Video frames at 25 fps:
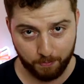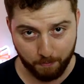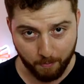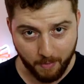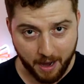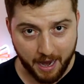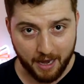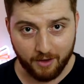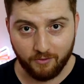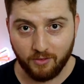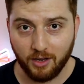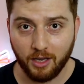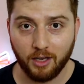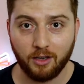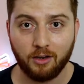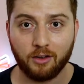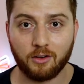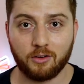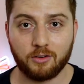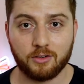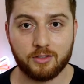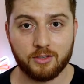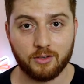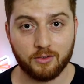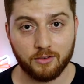my
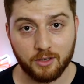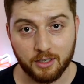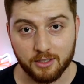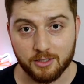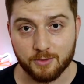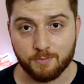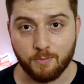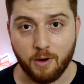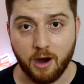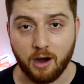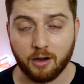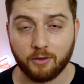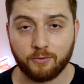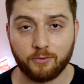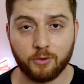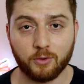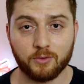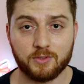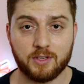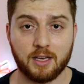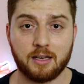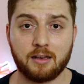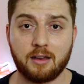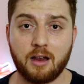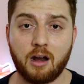videos on their
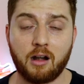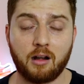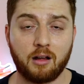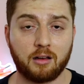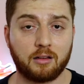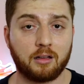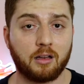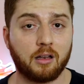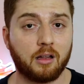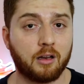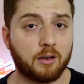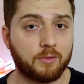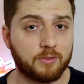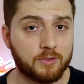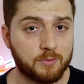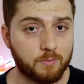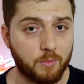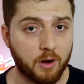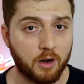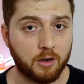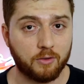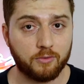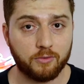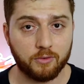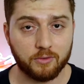smartphones, and there are not a lot of
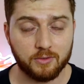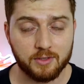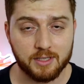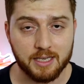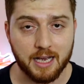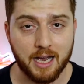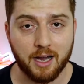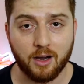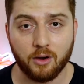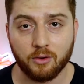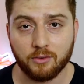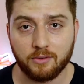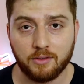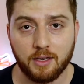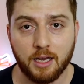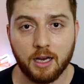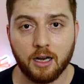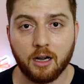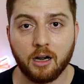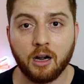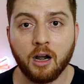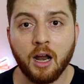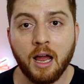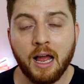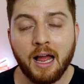smartphones out
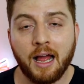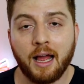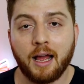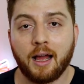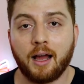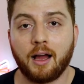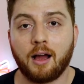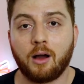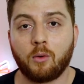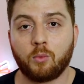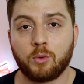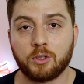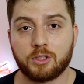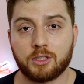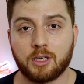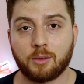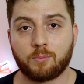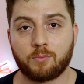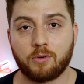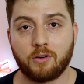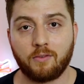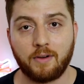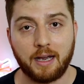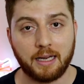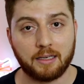there which can
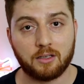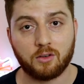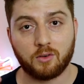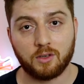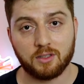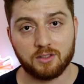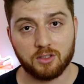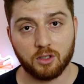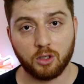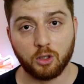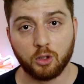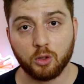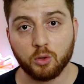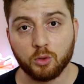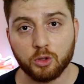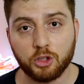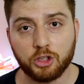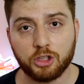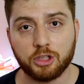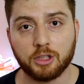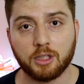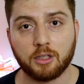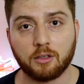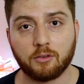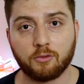provide the
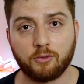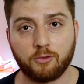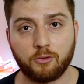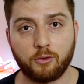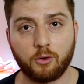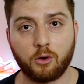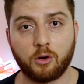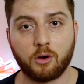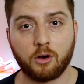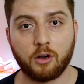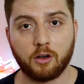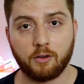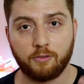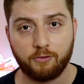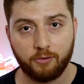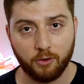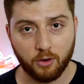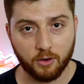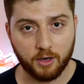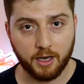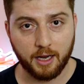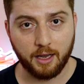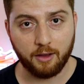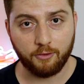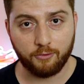resolution for the
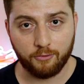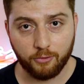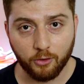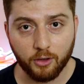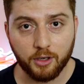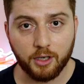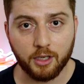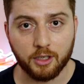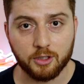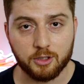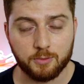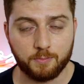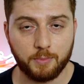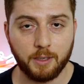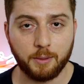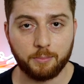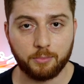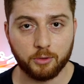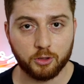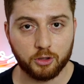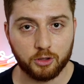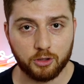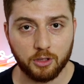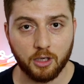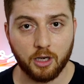4K footage
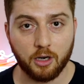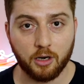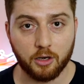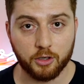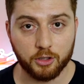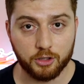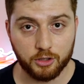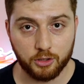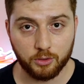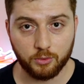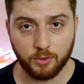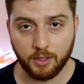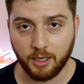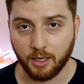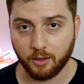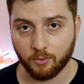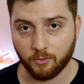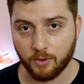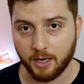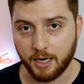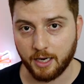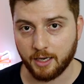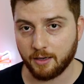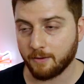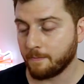people are shooting,
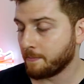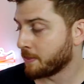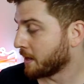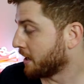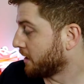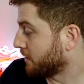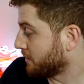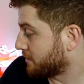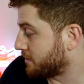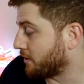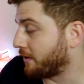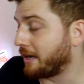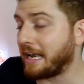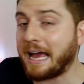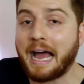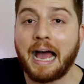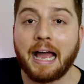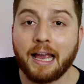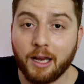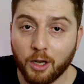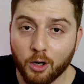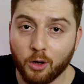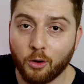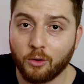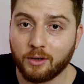right? So, and
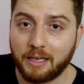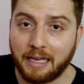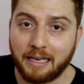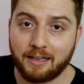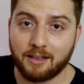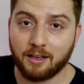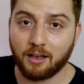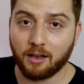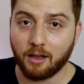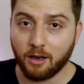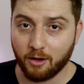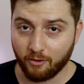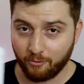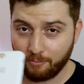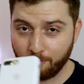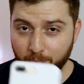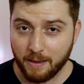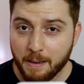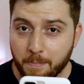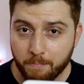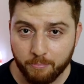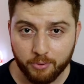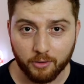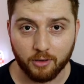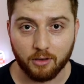I know that a lot of
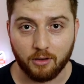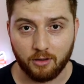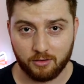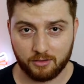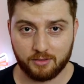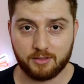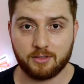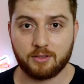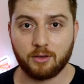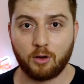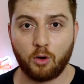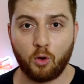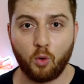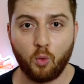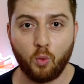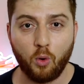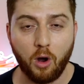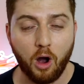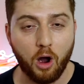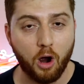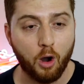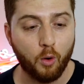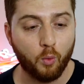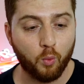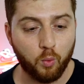people also
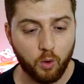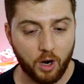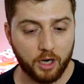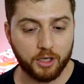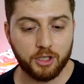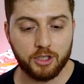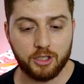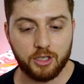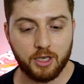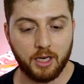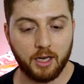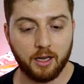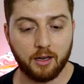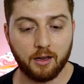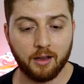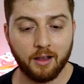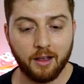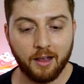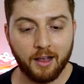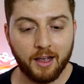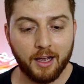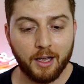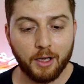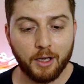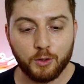are watching
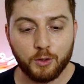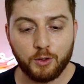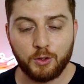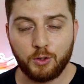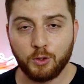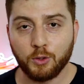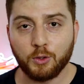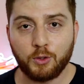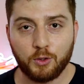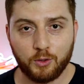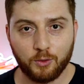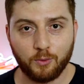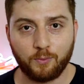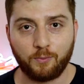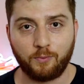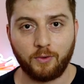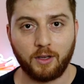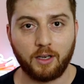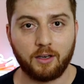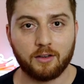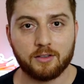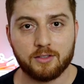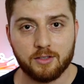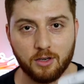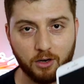YouTube
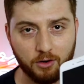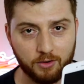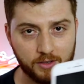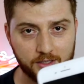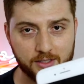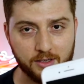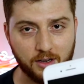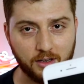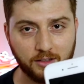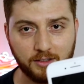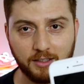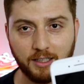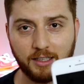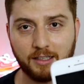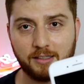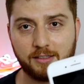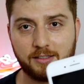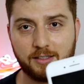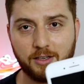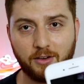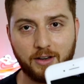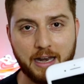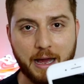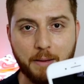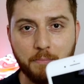videos horizontally,
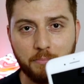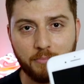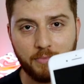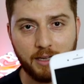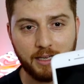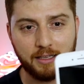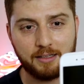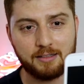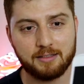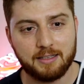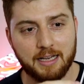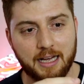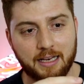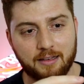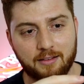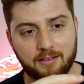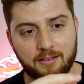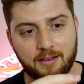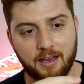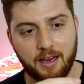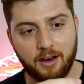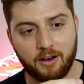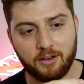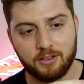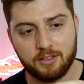so that means that
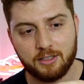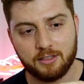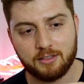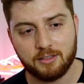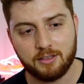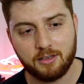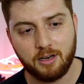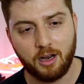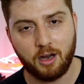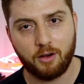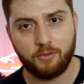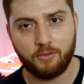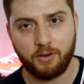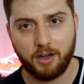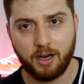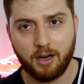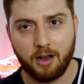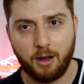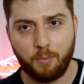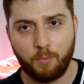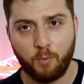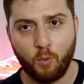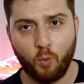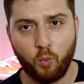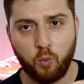they are just covering
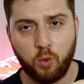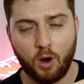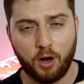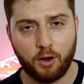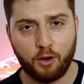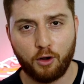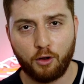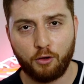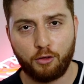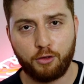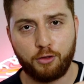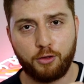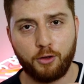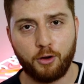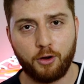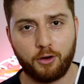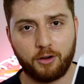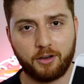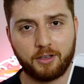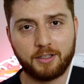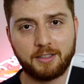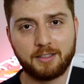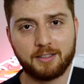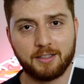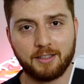up
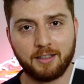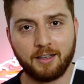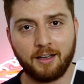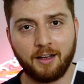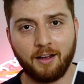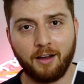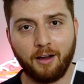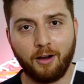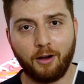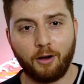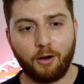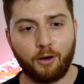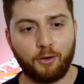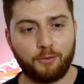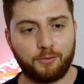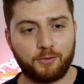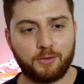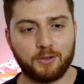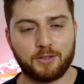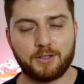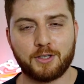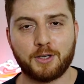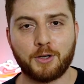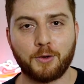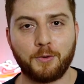1/3 of
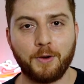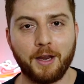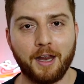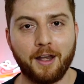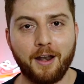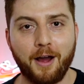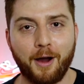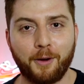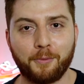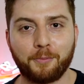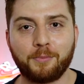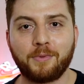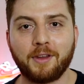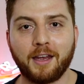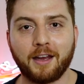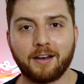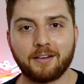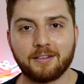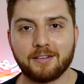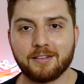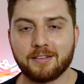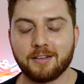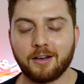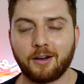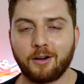the screen up there,
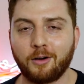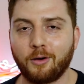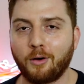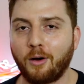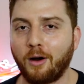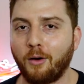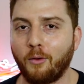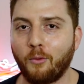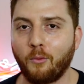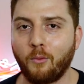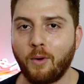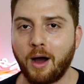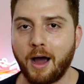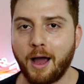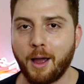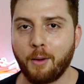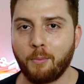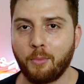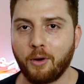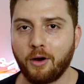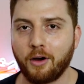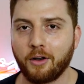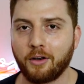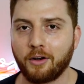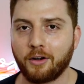so why
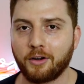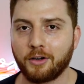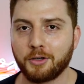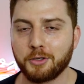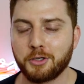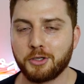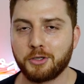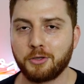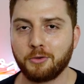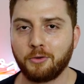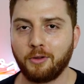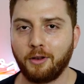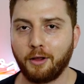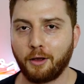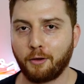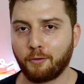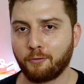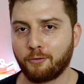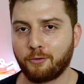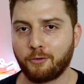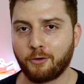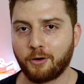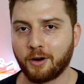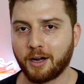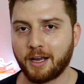bother shooting in
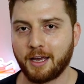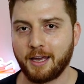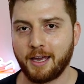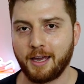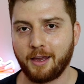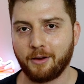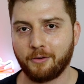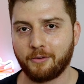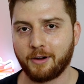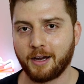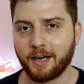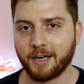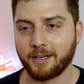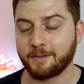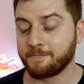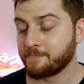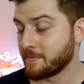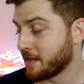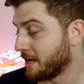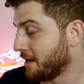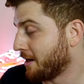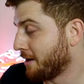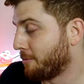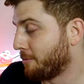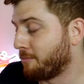4K, right?
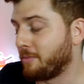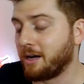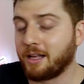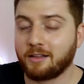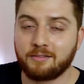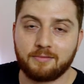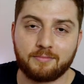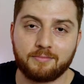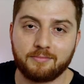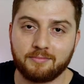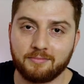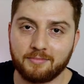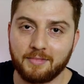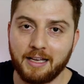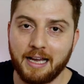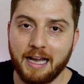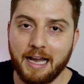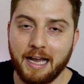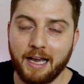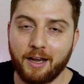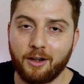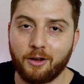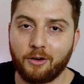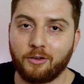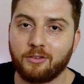But
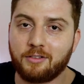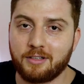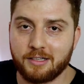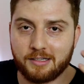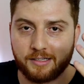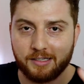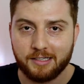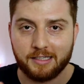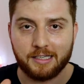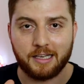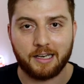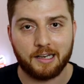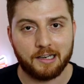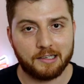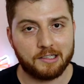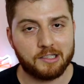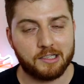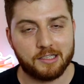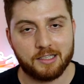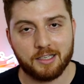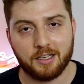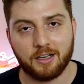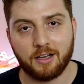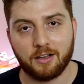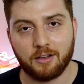I know this is
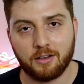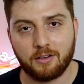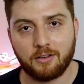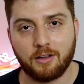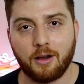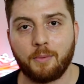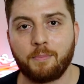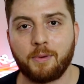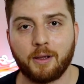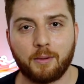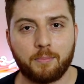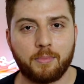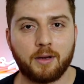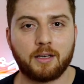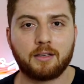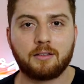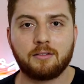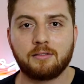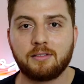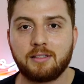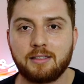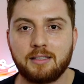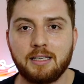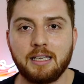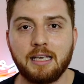just another topic, but
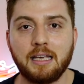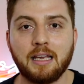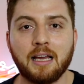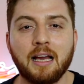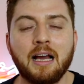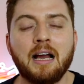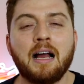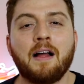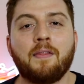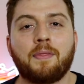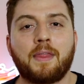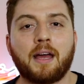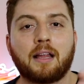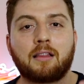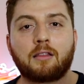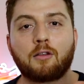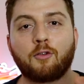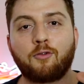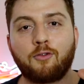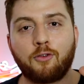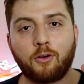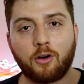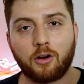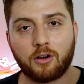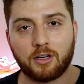you see that the
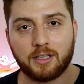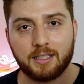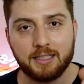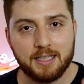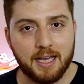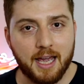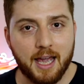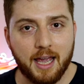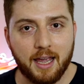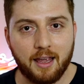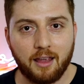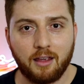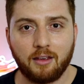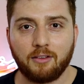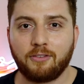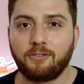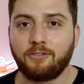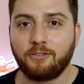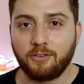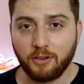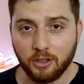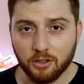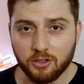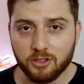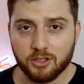4K
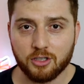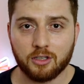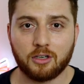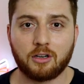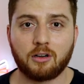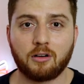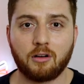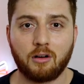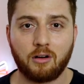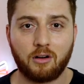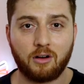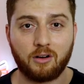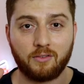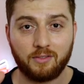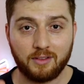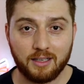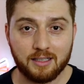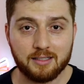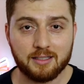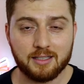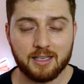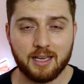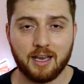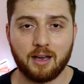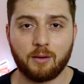feature on
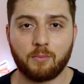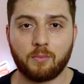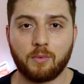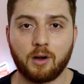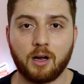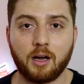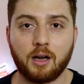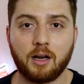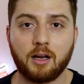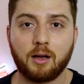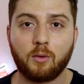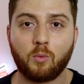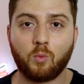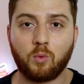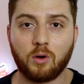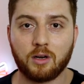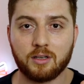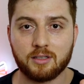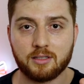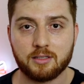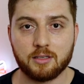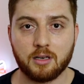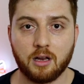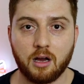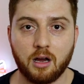this camera
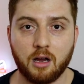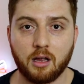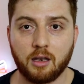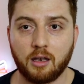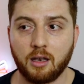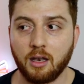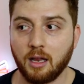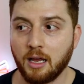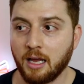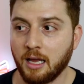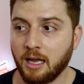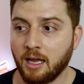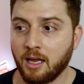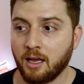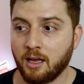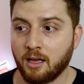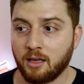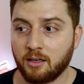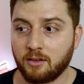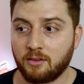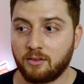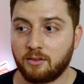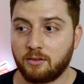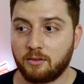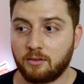was not
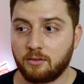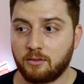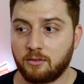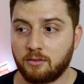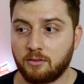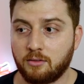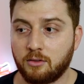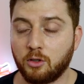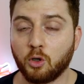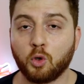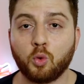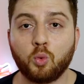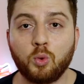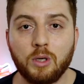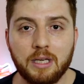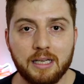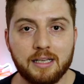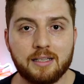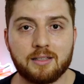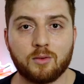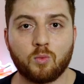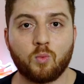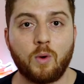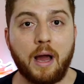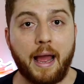the
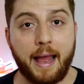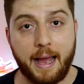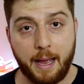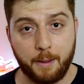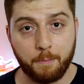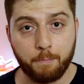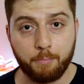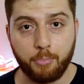reason why I